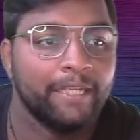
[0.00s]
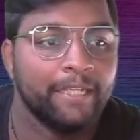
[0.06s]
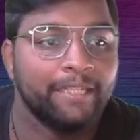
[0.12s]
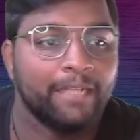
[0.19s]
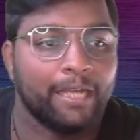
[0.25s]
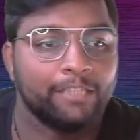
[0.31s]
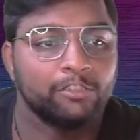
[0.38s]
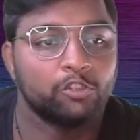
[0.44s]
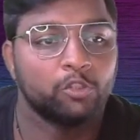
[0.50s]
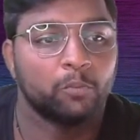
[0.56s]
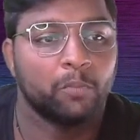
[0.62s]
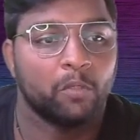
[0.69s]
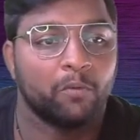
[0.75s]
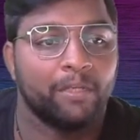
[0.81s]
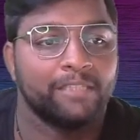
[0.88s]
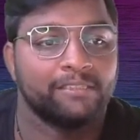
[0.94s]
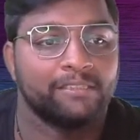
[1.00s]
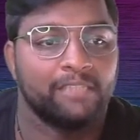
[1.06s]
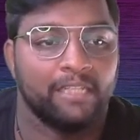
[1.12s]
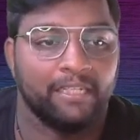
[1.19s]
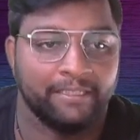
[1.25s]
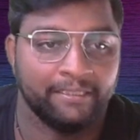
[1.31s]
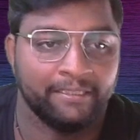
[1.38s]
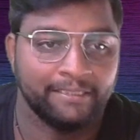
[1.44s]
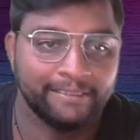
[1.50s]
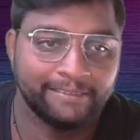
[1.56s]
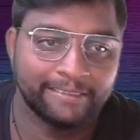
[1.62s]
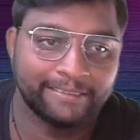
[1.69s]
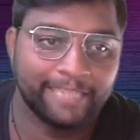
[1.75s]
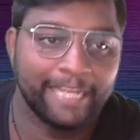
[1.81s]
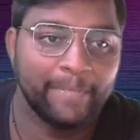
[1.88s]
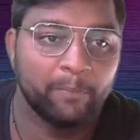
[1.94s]
In unsupervised learning is
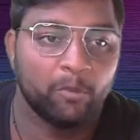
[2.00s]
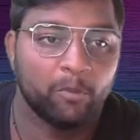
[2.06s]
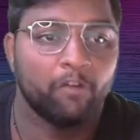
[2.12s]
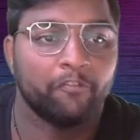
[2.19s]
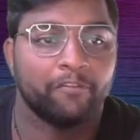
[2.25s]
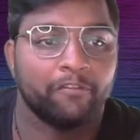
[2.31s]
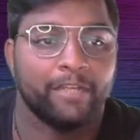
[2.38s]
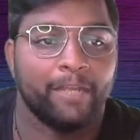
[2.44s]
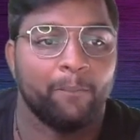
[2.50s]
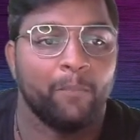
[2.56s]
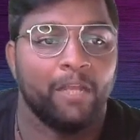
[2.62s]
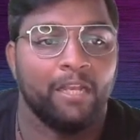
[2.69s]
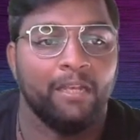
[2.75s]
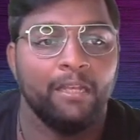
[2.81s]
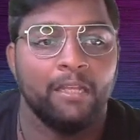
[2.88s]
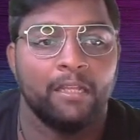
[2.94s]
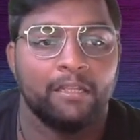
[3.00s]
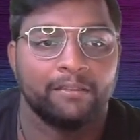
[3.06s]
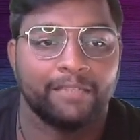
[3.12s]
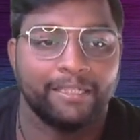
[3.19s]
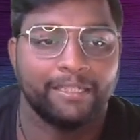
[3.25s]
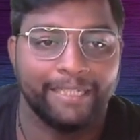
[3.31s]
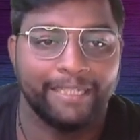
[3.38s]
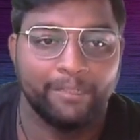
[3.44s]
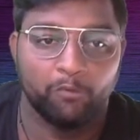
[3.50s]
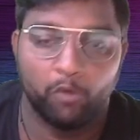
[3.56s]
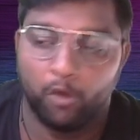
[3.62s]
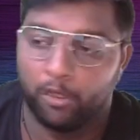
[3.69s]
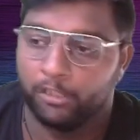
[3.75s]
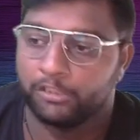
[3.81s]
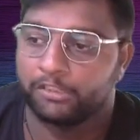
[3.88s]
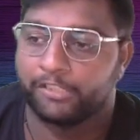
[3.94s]
a type of ML that
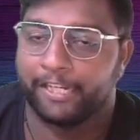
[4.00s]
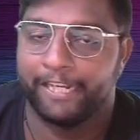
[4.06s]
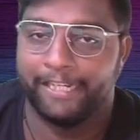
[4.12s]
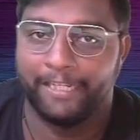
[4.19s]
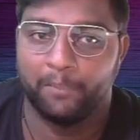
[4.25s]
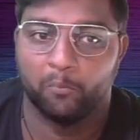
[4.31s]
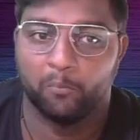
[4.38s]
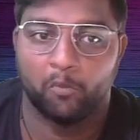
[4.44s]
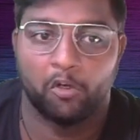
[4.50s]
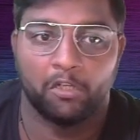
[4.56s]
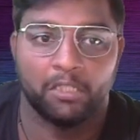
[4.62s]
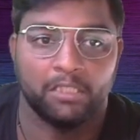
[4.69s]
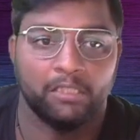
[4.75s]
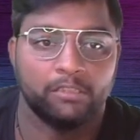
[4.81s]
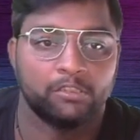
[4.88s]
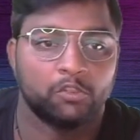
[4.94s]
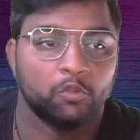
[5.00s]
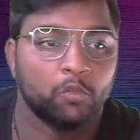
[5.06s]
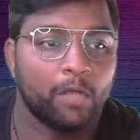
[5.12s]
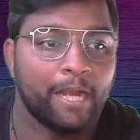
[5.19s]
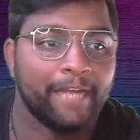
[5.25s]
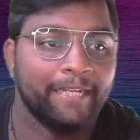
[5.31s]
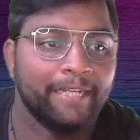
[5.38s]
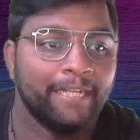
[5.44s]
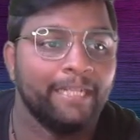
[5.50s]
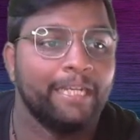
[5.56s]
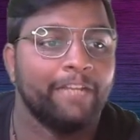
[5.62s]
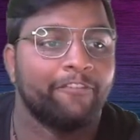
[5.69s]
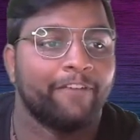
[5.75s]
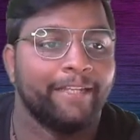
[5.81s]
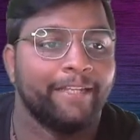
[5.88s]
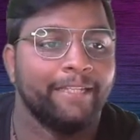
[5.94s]
involves training models to
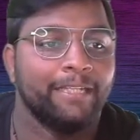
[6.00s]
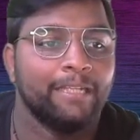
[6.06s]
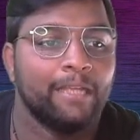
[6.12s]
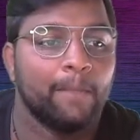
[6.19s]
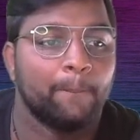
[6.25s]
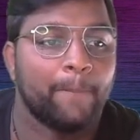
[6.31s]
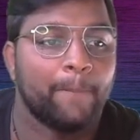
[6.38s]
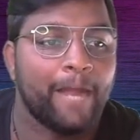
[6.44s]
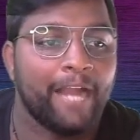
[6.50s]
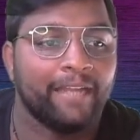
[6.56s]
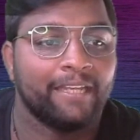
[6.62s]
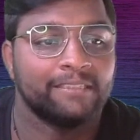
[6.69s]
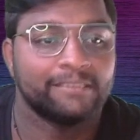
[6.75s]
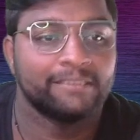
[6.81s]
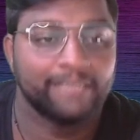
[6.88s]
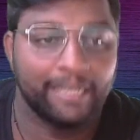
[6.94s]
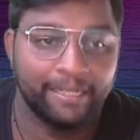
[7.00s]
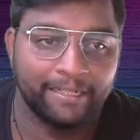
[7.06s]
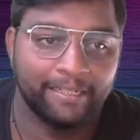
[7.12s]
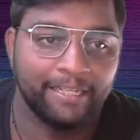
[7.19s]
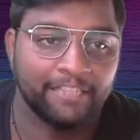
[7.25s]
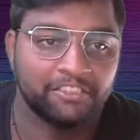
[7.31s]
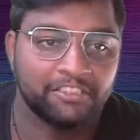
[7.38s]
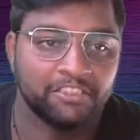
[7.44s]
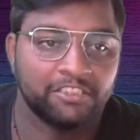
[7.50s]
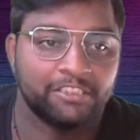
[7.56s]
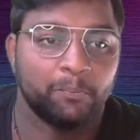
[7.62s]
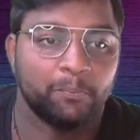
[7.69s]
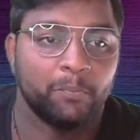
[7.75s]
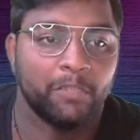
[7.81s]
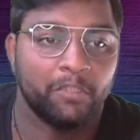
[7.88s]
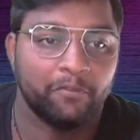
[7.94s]
identify patterns and
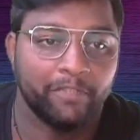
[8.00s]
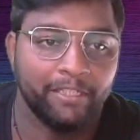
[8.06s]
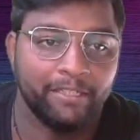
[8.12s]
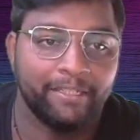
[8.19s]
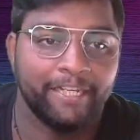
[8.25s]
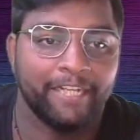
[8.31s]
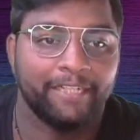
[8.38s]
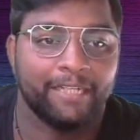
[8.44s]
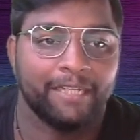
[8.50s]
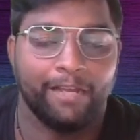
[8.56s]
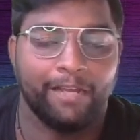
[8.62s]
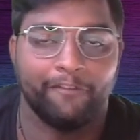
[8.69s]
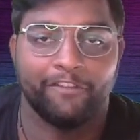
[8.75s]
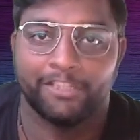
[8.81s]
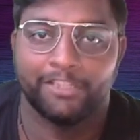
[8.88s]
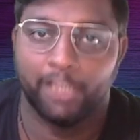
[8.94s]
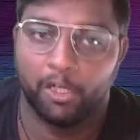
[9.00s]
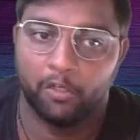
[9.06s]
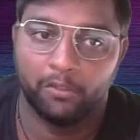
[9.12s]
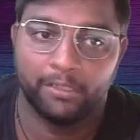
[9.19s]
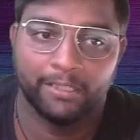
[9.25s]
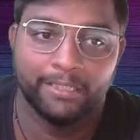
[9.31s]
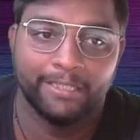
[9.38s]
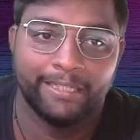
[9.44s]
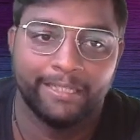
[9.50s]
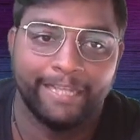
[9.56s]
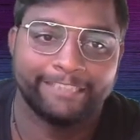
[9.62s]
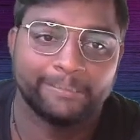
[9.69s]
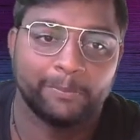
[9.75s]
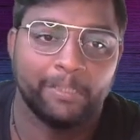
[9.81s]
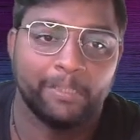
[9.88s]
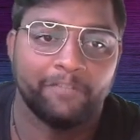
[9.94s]
relationship between data without
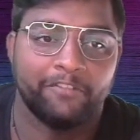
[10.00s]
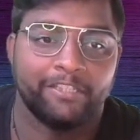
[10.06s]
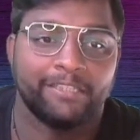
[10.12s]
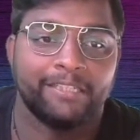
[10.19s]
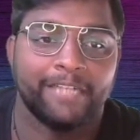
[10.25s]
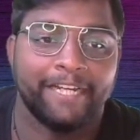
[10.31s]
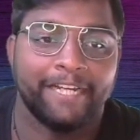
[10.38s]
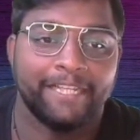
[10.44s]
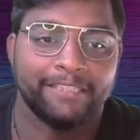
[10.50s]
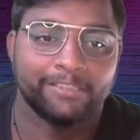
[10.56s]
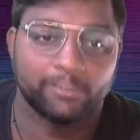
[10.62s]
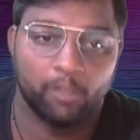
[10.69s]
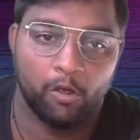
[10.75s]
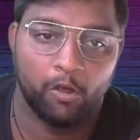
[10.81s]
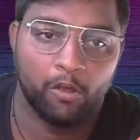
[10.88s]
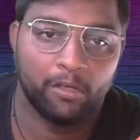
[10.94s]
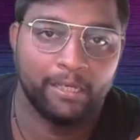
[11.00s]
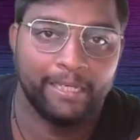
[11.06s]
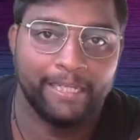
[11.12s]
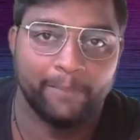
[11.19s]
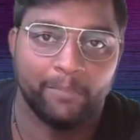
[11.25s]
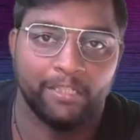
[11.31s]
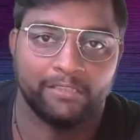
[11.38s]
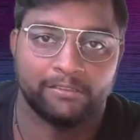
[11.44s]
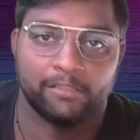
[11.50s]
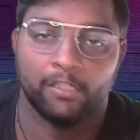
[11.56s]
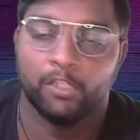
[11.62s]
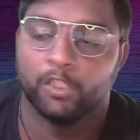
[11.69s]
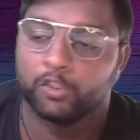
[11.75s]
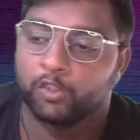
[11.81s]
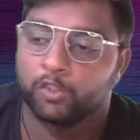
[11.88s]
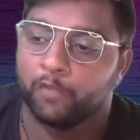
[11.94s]
explicit guidance or labels.
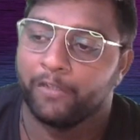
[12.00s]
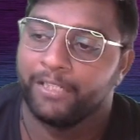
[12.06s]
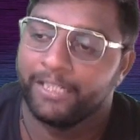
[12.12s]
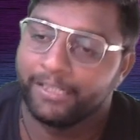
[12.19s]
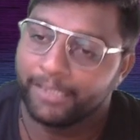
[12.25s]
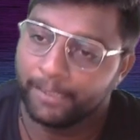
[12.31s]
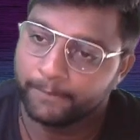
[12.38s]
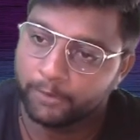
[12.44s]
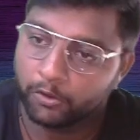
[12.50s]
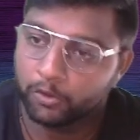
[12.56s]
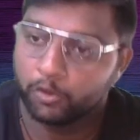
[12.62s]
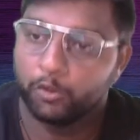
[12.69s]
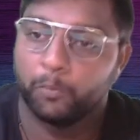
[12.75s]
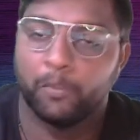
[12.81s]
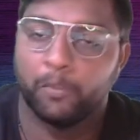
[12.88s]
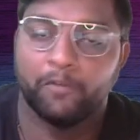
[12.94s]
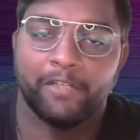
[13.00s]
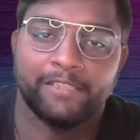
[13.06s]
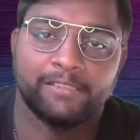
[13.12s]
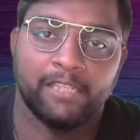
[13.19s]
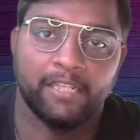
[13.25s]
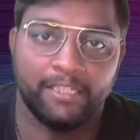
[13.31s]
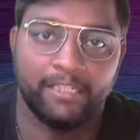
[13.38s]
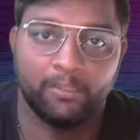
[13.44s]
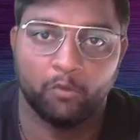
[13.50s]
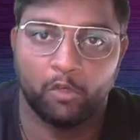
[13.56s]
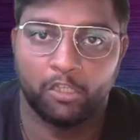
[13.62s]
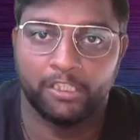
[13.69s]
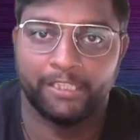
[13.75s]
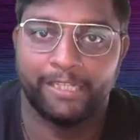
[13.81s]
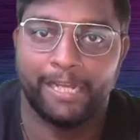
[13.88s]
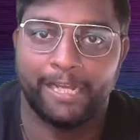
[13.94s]
So when it comes to supervised learning,
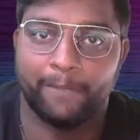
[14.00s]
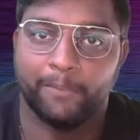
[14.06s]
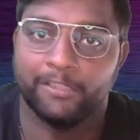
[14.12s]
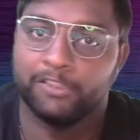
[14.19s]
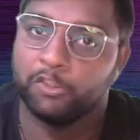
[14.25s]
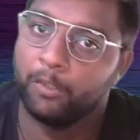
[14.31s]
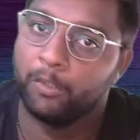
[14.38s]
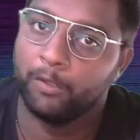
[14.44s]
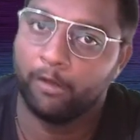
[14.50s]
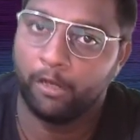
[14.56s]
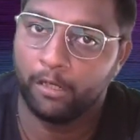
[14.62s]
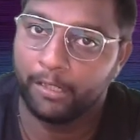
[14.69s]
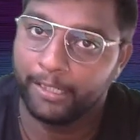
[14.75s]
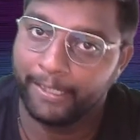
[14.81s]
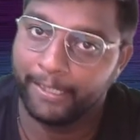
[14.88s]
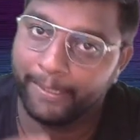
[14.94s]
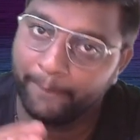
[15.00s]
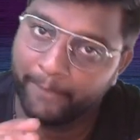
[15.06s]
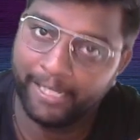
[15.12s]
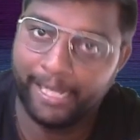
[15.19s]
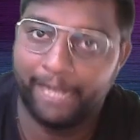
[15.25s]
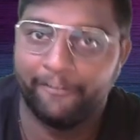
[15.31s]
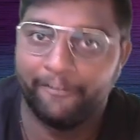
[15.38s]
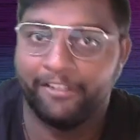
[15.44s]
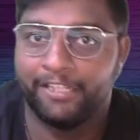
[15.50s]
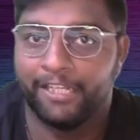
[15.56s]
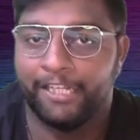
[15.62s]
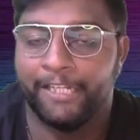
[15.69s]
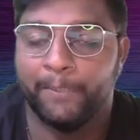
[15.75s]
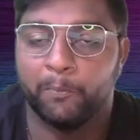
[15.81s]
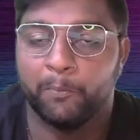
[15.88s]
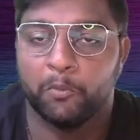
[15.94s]
what it happens, you will already be having
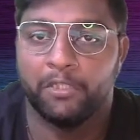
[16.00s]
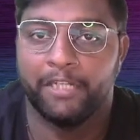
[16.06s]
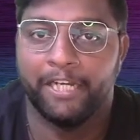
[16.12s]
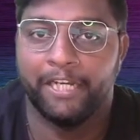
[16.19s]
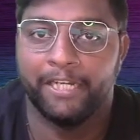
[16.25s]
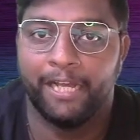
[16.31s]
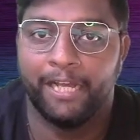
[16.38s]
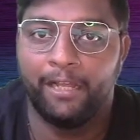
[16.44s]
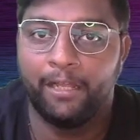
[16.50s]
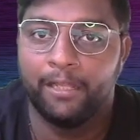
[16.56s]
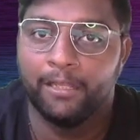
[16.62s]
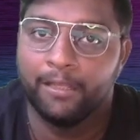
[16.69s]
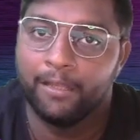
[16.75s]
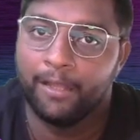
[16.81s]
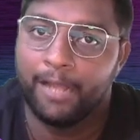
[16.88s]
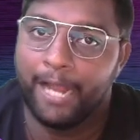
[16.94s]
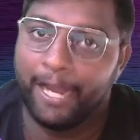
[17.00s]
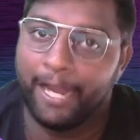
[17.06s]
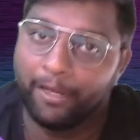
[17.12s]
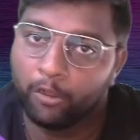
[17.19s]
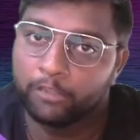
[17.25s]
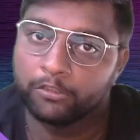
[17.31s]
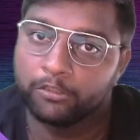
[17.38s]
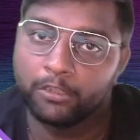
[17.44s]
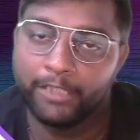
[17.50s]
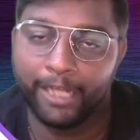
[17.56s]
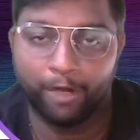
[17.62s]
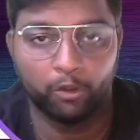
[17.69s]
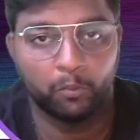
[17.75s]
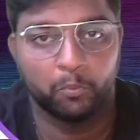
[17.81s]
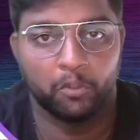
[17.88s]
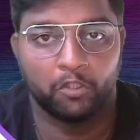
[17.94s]
a input data and also the
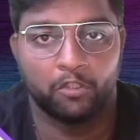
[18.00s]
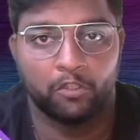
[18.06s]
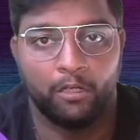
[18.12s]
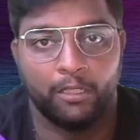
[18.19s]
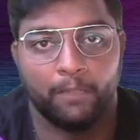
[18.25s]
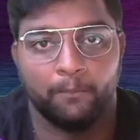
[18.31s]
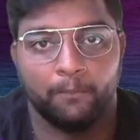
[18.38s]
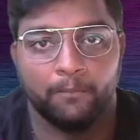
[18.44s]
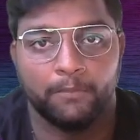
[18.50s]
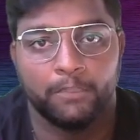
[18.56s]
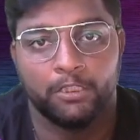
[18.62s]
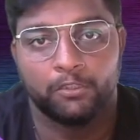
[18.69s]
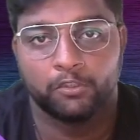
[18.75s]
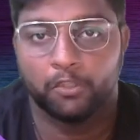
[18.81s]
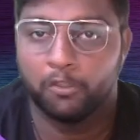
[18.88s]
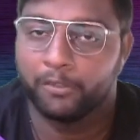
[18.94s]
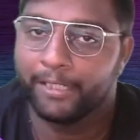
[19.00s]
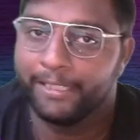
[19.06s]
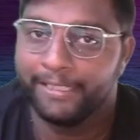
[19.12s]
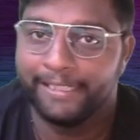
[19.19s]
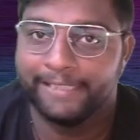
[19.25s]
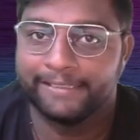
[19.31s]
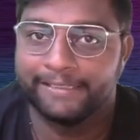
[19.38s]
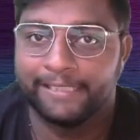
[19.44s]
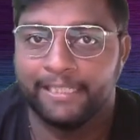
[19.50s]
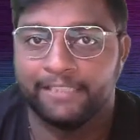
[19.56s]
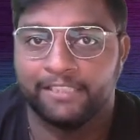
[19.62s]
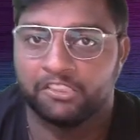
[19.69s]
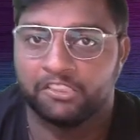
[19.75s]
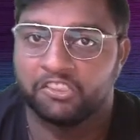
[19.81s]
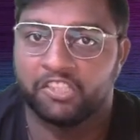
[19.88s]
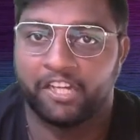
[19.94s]
output column. So you can easily
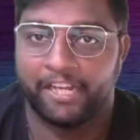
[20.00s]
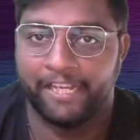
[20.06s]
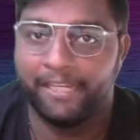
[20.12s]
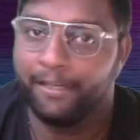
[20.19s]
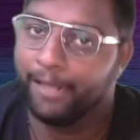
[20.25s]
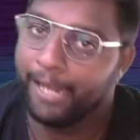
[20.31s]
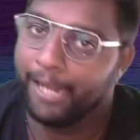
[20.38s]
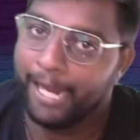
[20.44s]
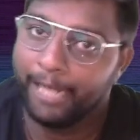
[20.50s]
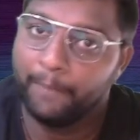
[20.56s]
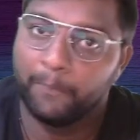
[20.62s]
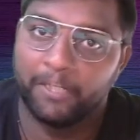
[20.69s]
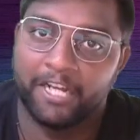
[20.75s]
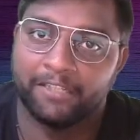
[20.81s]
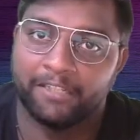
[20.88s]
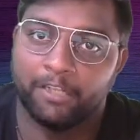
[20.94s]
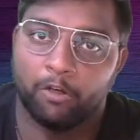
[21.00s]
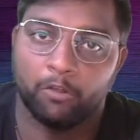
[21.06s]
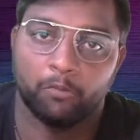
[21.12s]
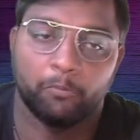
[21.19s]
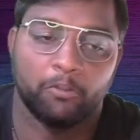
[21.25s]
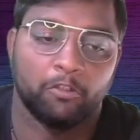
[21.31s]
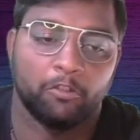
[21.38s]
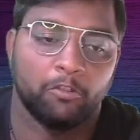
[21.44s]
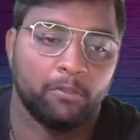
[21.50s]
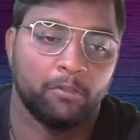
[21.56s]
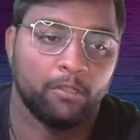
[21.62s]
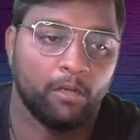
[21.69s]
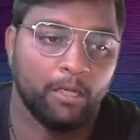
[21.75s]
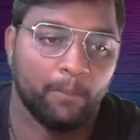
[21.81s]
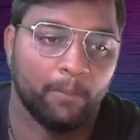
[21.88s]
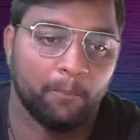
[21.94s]
just train and predict the
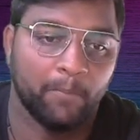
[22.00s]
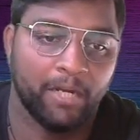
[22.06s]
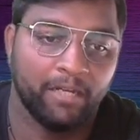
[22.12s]
output column.